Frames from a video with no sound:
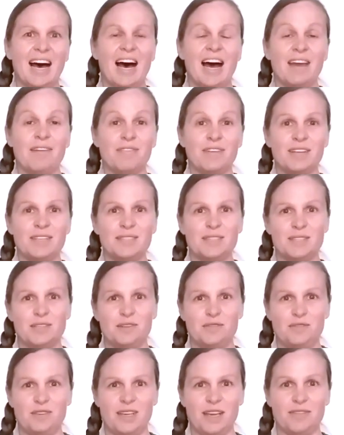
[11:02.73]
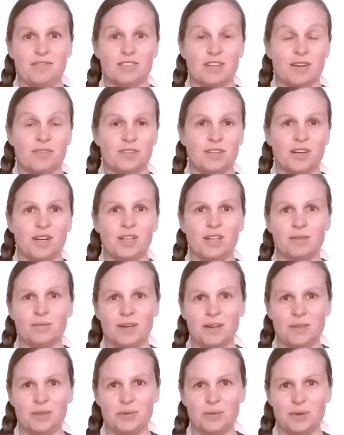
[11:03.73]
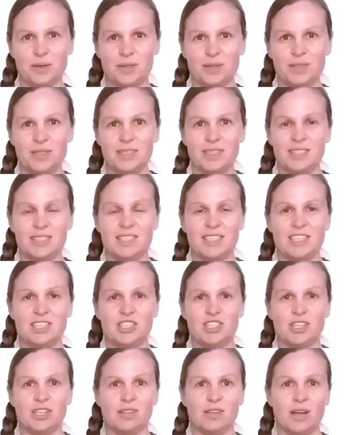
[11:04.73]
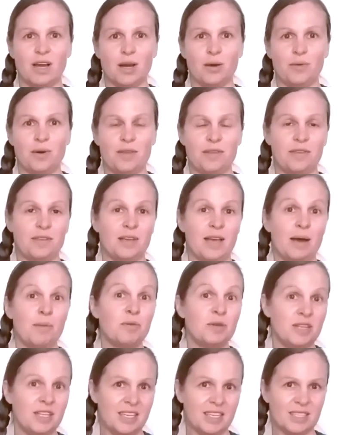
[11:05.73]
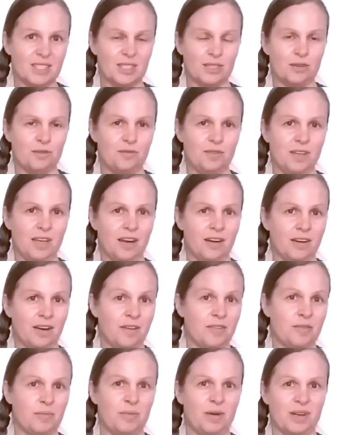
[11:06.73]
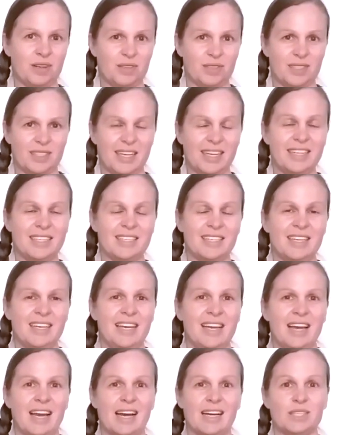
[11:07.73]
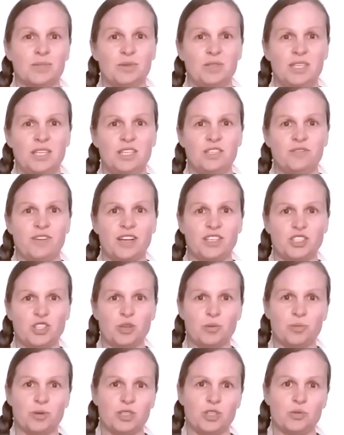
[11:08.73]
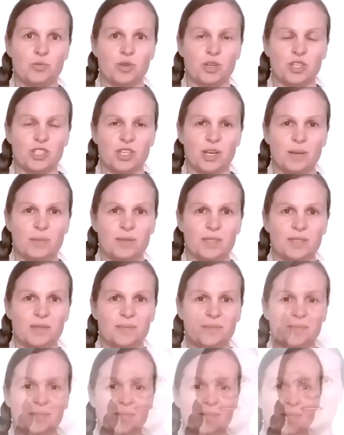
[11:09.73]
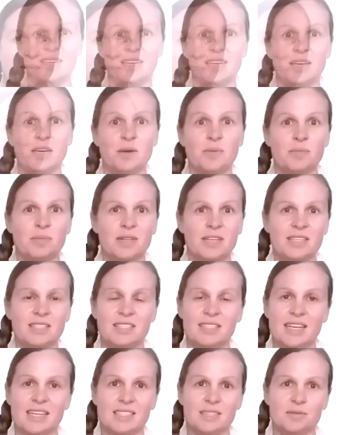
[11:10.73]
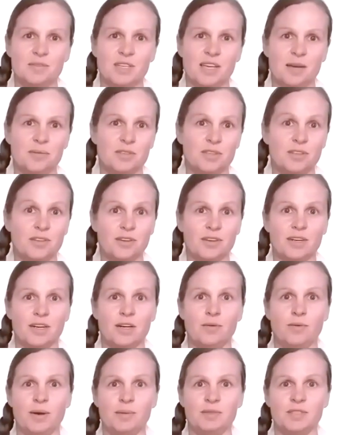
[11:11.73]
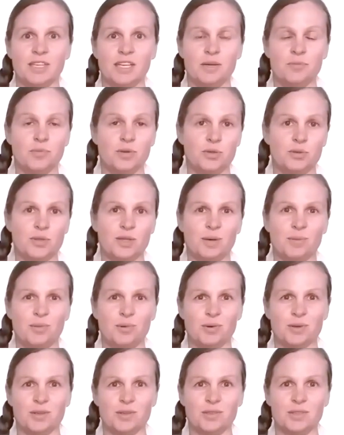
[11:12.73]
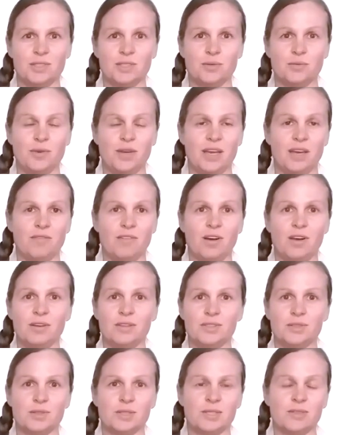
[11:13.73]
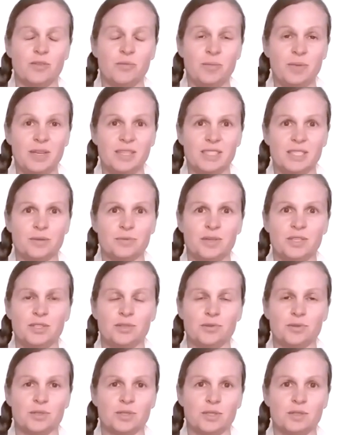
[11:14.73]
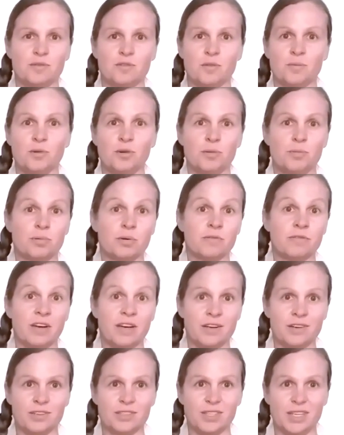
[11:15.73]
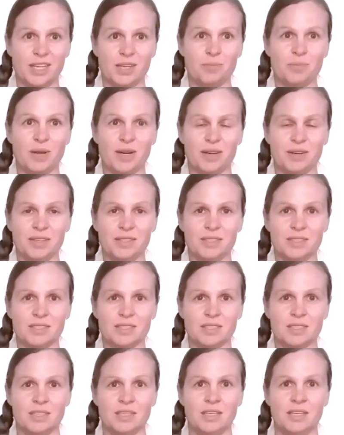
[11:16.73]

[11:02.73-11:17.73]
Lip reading: Ivory and Sophie have traveled all around the world, teaching along with Ebony and Sophie, our other model set, as we teach vaginal breech workshops. Please take some time to look at our website, Breech Without Borders. We have all sorts of amazing resources for both providers and parents.